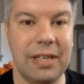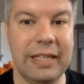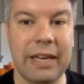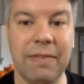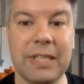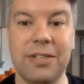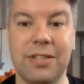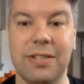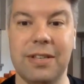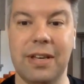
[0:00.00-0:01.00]
give
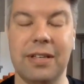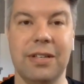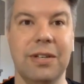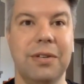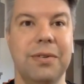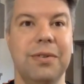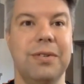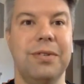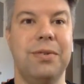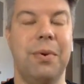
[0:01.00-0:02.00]
us
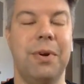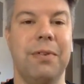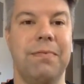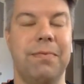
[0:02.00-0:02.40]
sort of